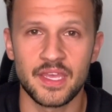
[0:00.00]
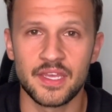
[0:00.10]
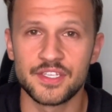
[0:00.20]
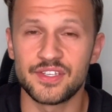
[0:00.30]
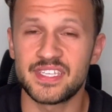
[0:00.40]

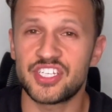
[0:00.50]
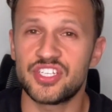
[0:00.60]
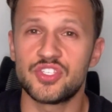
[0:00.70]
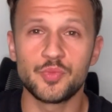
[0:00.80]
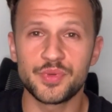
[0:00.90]
So it's actually
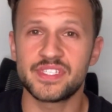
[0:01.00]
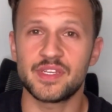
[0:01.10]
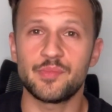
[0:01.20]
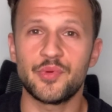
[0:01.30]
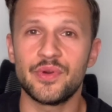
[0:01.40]
super
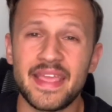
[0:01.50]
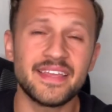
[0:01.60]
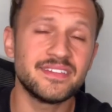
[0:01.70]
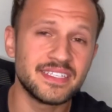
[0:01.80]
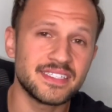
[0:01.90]
simple. Make a
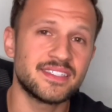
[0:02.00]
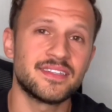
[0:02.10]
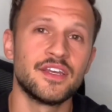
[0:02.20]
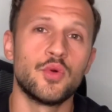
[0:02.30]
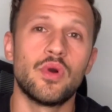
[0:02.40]
list
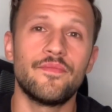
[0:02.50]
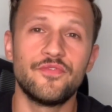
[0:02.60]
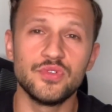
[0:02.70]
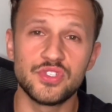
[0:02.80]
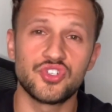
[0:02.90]
what
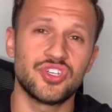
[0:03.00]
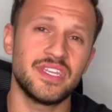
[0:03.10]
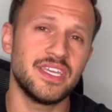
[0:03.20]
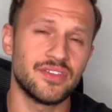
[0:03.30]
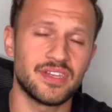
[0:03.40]
foods you should
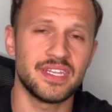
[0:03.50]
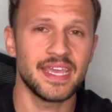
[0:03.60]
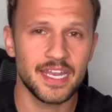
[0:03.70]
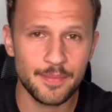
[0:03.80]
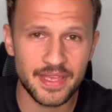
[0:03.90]
eat on a
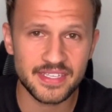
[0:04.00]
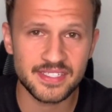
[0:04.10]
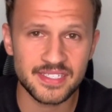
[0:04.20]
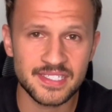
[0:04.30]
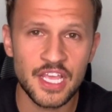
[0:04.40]
daily
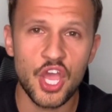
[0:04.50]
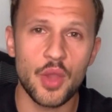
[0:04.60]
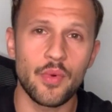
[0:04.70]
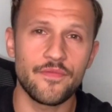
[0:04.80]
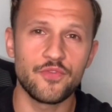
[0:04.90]
basis
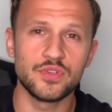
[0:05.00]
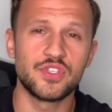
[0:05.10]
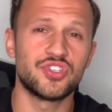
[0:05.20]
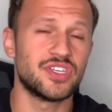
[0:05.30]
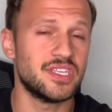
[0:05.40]
and what foods you
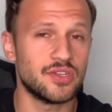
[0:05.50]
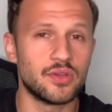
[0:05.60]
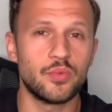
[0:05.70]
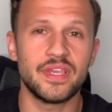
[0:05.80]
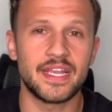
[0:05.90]
should eat on a
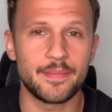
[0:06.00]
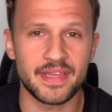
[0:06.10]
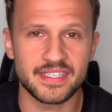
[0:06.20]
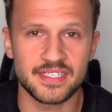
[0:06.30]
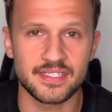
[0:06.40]
weekly
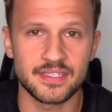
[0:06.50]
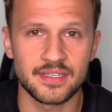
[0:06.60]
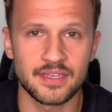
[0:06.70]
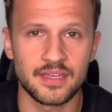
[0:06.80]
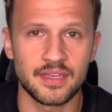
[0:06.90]
basis.
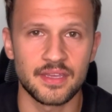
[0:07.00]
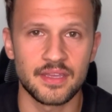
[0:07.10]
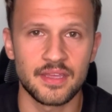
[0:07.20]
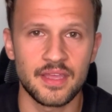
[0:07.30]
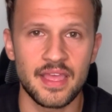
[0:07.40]

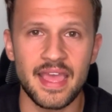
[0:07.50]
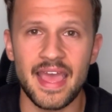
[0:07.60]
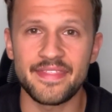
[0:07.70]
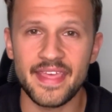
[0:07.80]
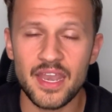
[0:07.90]

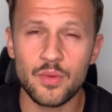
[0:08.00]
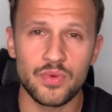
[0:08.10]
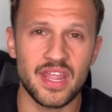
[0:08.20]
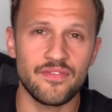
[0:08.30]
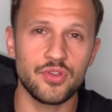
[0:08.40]
And then
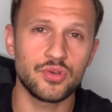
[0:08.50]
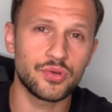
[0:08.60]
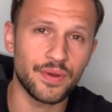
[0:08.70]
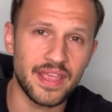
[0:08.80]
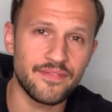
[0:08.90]
whenever you're
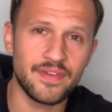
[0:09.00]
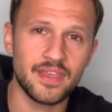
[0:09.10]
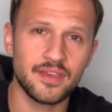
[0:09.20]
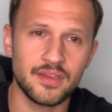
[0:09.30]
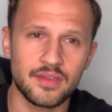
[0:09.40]

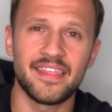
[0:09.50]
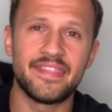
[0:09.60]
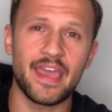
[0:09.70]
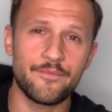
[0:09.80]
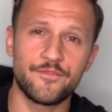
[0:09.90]
craving
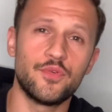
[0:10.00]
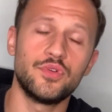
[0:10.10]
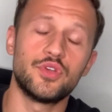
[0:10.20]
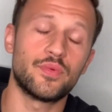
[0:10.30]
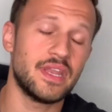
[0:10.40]
that
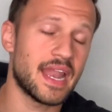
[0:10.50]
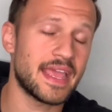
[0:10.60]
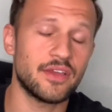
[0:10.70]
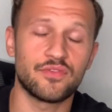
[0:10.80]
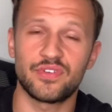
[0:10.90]
food you really
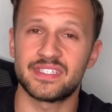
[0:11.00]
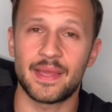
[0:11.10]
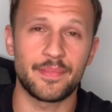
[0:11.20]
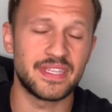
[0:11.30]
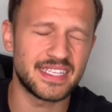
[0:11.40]
like, or for
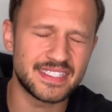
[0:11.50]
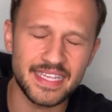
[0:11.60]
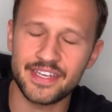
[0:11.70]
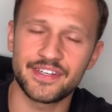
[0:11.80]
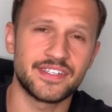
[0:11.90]
example that
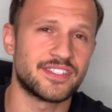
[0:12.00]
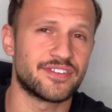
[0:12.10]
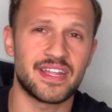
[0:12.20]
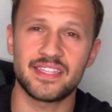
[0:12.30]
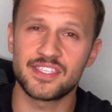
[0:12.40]
Snickers or
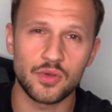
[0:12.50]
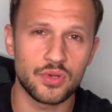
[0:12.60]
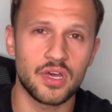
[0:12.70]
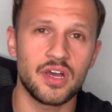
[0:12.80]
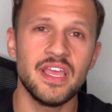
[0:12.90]
that
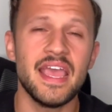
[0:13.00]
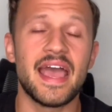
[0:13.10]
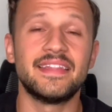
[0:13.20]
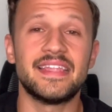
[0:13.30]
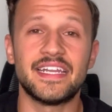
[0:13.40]
soda,
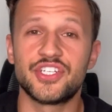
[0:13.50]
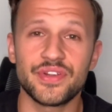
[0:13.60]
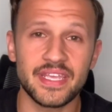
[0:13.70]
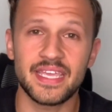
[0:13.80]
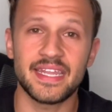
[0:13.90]
and
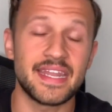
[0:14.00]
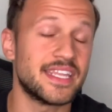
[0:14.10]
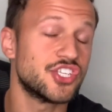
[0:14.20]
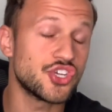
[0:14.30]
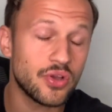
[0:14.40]
drink it and
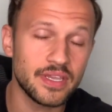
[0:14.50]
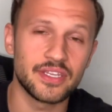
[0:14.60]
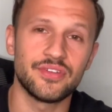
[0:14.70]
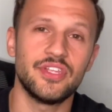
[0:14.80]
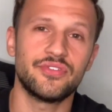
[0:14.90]
enjoy
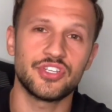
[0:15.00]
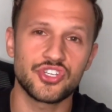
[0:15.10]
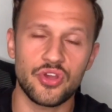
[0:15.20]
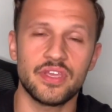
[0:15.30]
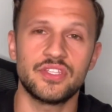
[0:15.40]
it. You need to
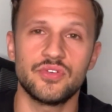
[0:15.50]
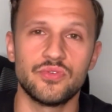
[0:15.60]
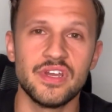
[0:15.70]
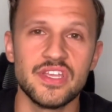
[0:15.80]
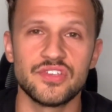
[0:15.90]
enjoy it
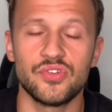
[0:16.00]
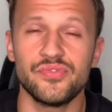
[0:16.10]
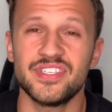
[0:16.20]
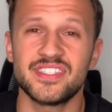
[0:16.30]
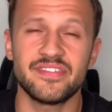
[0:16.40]
too. So don't
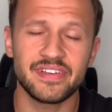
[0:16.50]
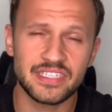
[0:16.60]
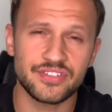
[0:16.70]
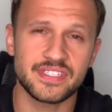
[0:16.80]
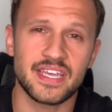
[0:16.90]
restrict
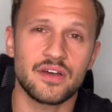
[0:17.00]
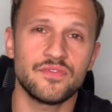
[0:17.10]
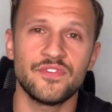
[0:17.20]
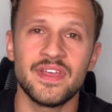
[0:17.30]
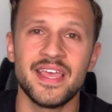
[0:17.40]

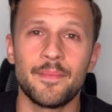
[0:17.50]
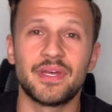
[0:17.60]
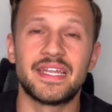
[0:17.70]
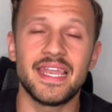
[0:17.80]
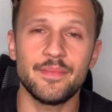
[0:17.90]
yourself,
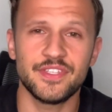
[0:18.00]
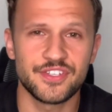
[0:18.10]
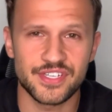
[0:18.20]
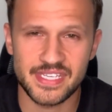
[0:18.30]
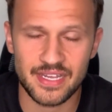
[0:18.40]
but limit
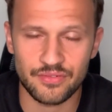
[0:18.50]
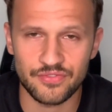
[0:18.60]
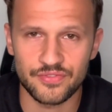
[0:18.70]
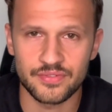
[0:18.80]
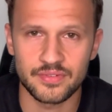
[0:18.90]
yourself.
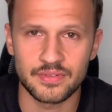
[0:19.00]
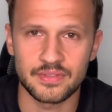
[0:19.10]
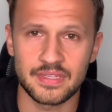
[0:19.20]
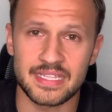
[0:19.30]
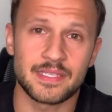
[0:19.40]

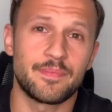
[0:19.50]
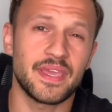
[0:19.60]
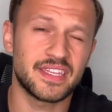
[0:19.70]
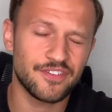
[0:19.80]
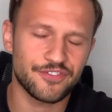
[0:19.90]
That's a
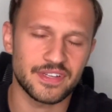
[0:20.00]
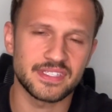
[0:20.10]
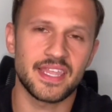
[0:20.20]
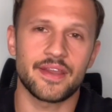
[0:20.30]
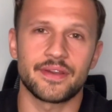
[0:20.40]
big difference
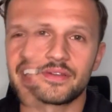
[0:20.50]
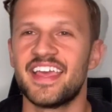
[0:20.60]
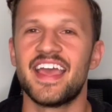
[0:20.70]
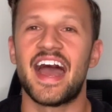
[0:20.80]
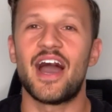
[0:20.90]
there.
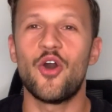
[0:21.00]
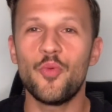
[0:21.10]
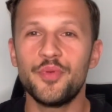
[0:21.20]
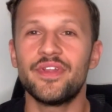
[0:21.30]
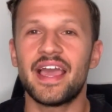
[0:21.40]
I
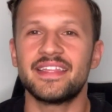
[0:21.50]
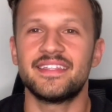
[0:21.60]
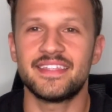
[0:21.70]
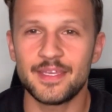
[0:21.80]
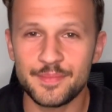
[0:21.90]
hope you liked
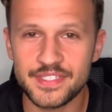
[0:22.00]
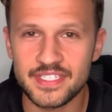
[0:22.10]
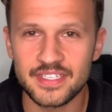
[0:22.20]
the tips.